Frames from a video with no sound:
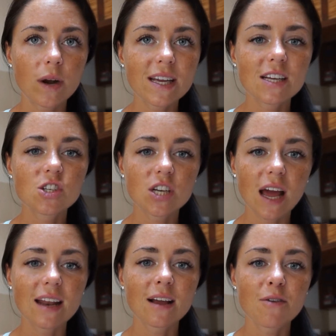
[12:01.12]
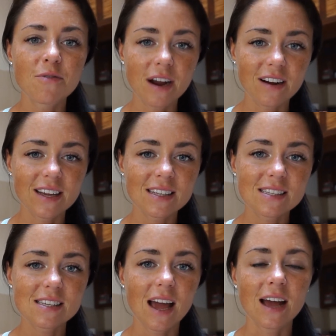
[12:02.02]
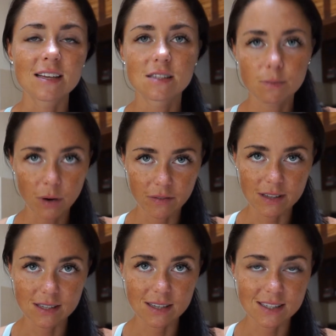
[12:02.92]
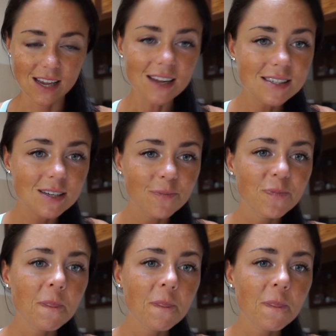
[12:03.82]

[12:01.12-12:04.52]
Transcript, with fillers: 20 genetic variants as previously discussed